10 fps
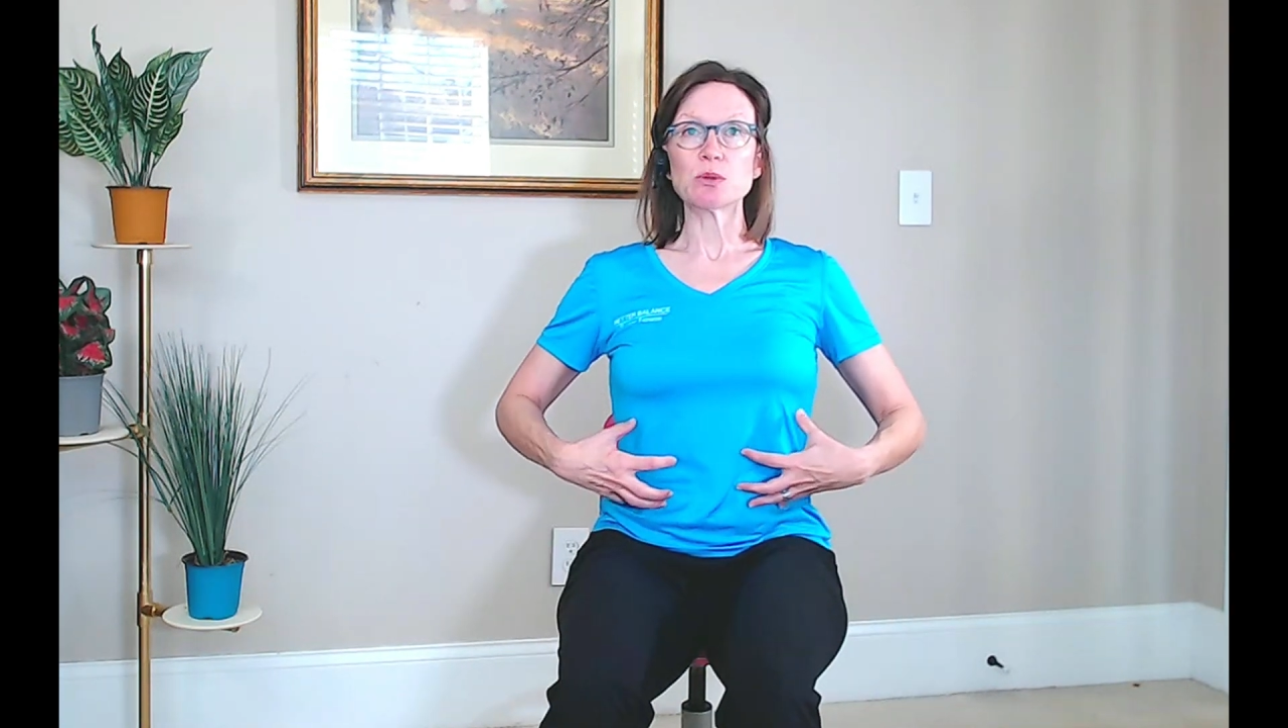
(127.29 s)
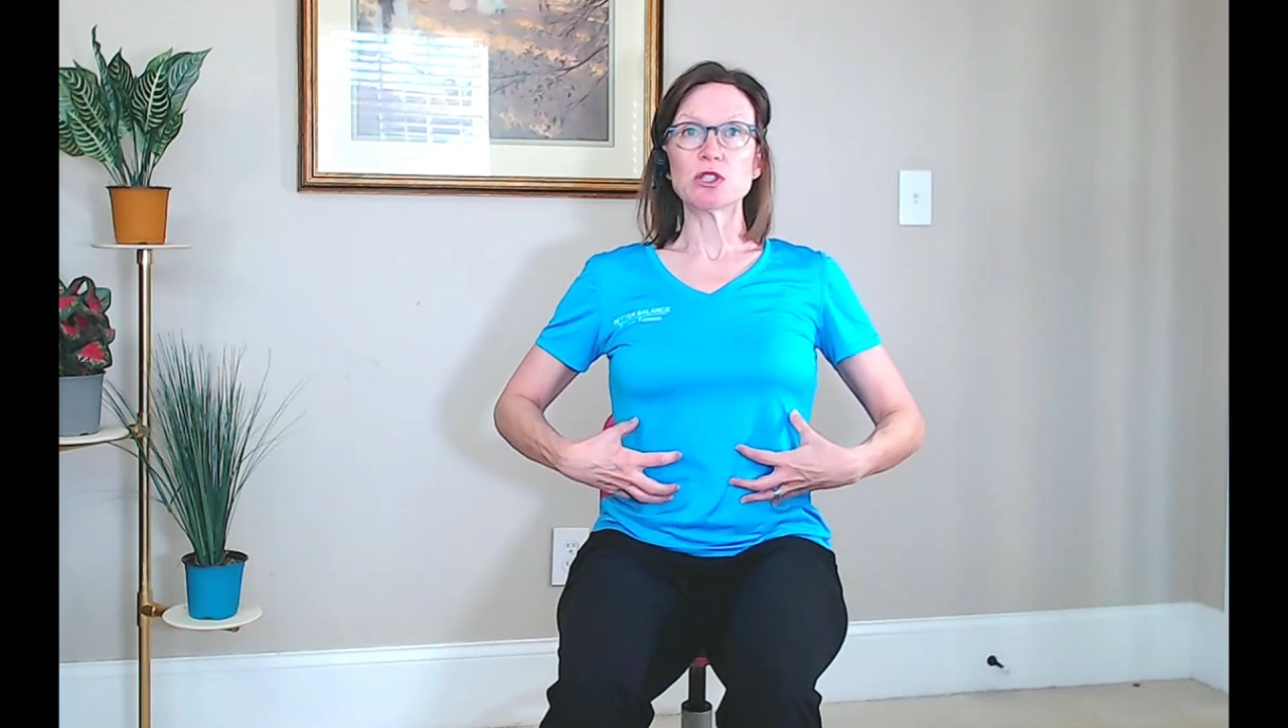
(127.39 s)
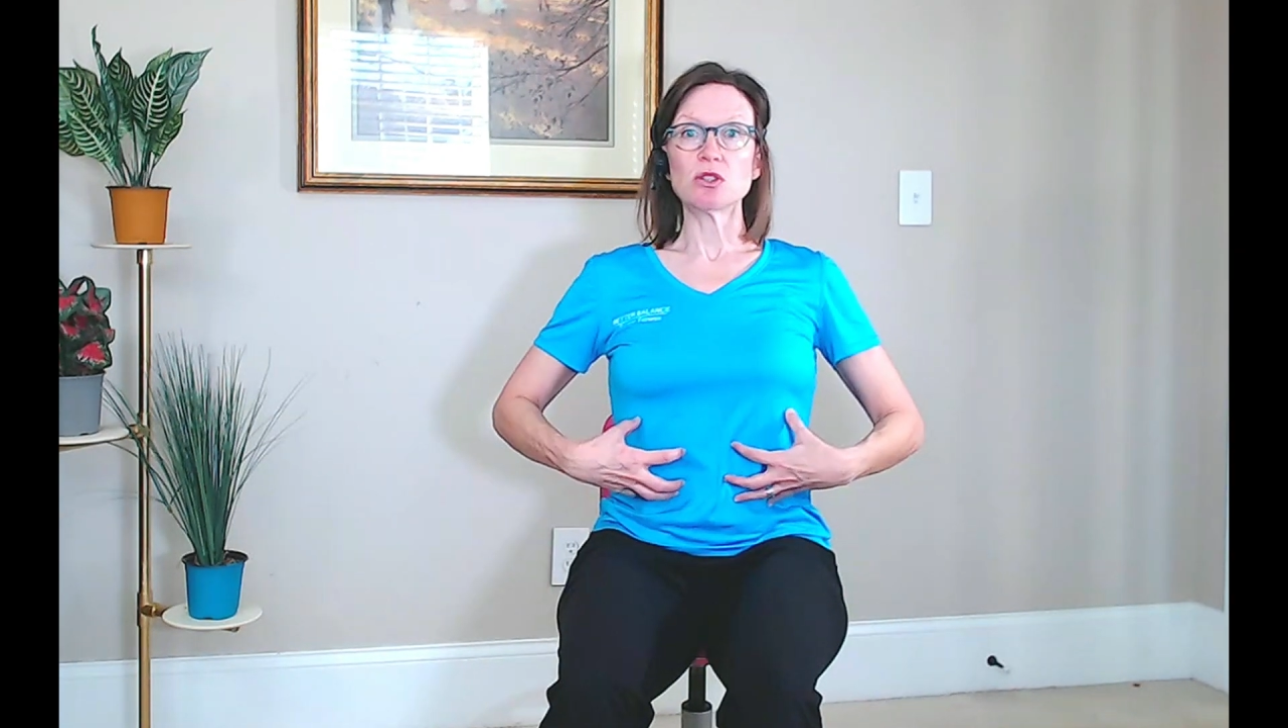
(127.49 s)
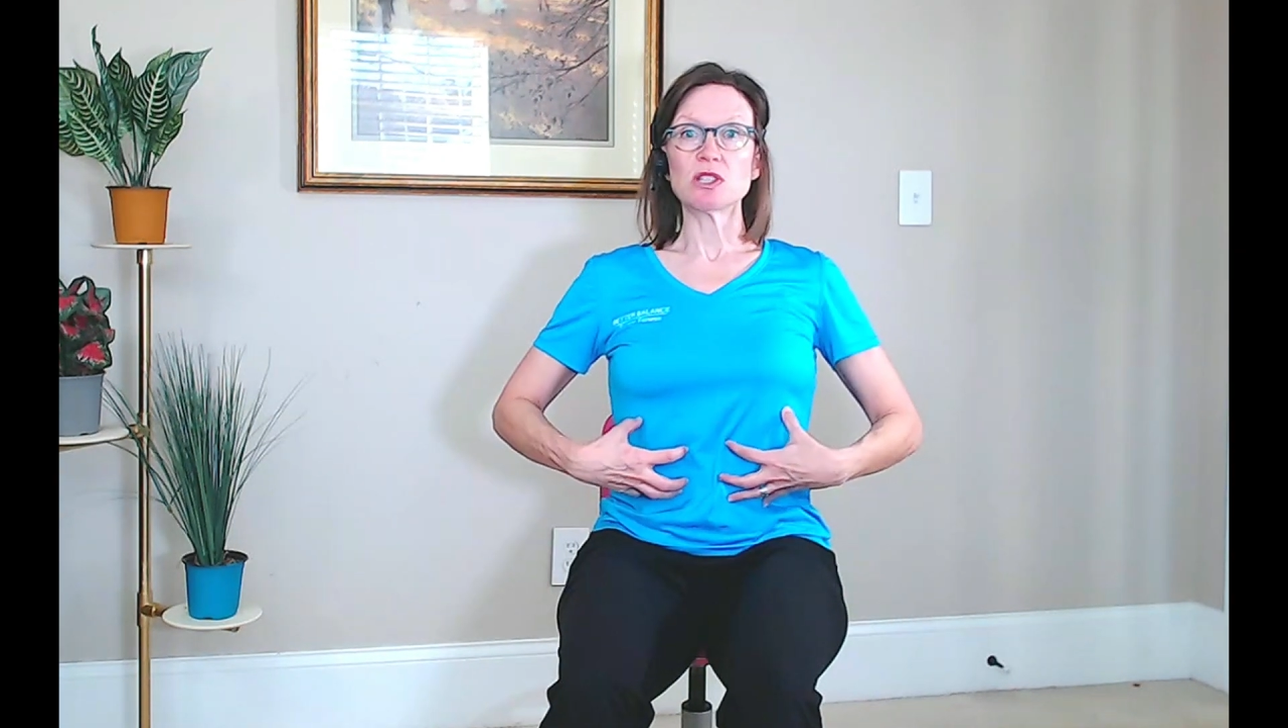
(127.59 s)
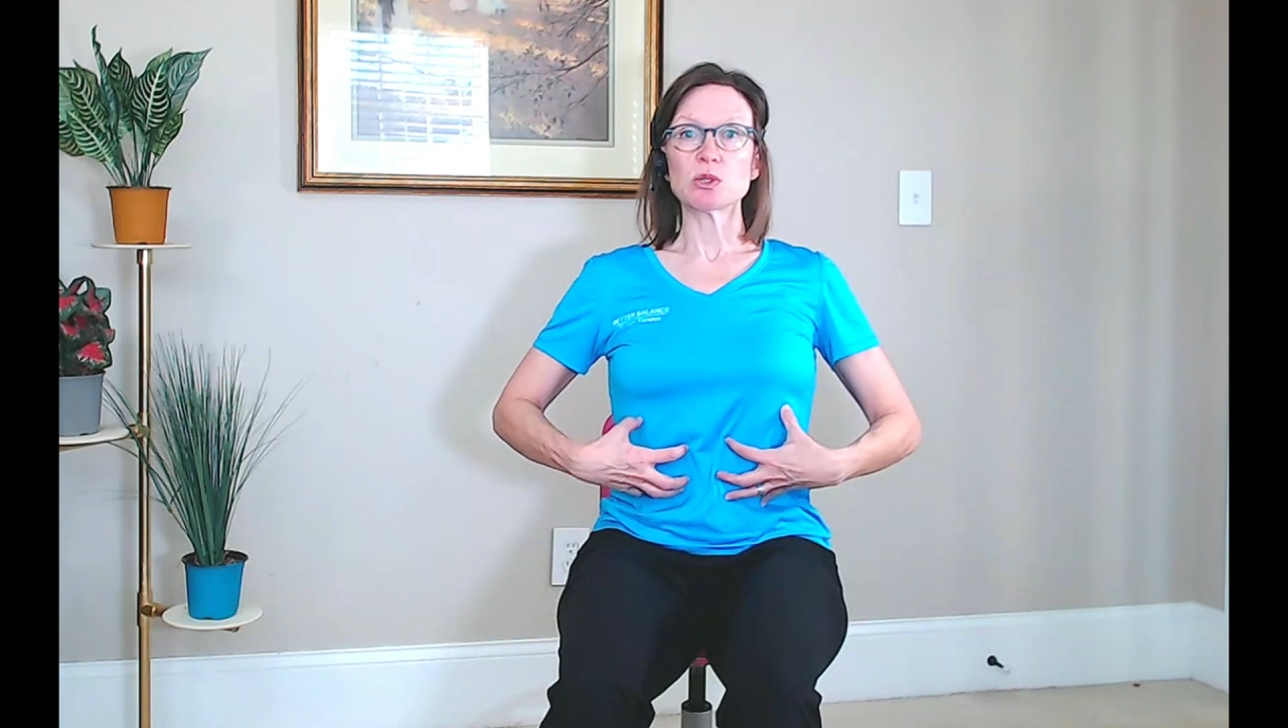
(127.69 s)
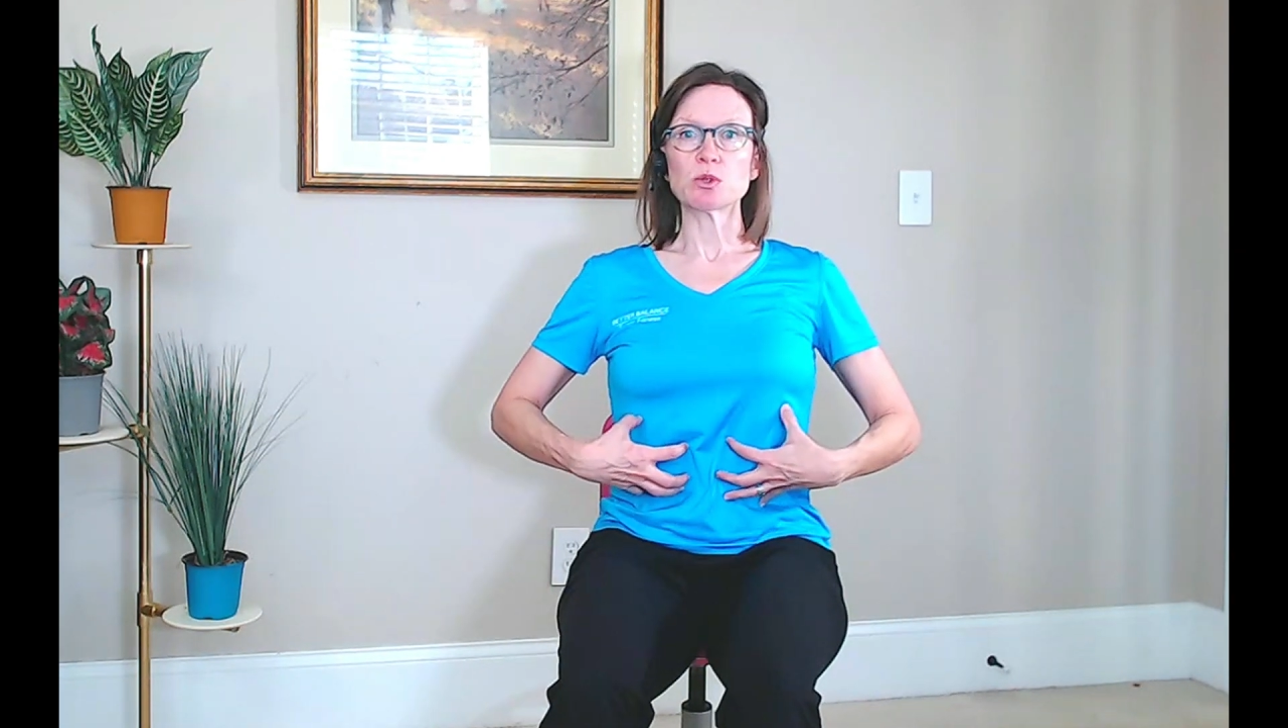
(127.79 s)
we do this,